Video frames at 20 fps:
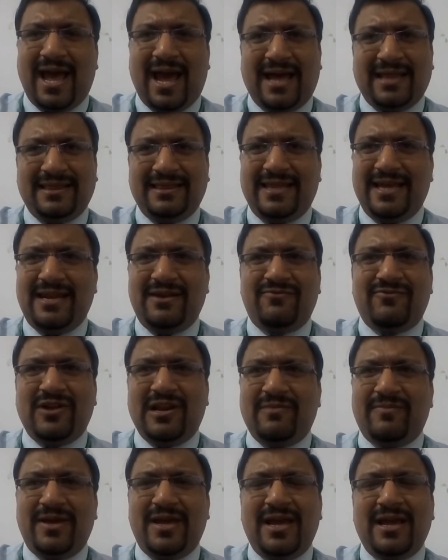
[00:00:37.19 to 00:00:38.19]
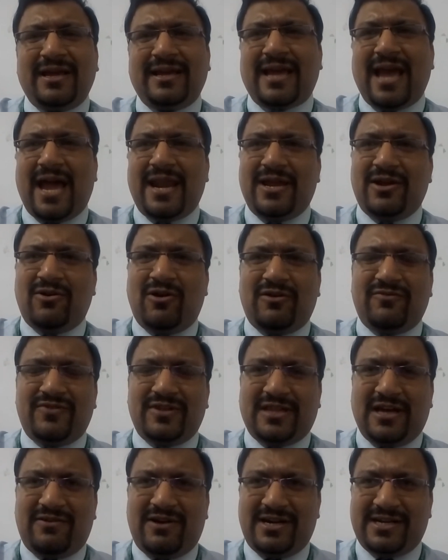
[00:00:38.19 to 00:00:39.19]
and then we'll be carrying on
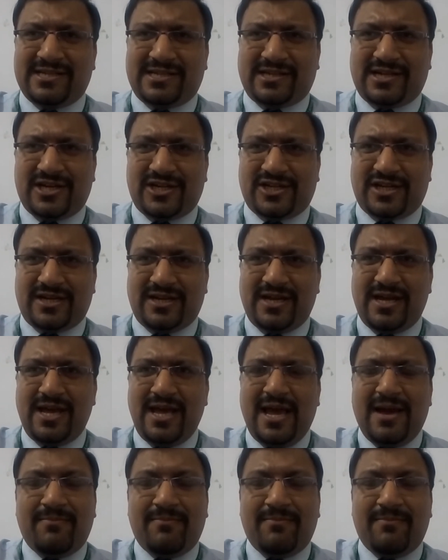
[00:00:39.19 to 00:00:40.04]
with our discussion.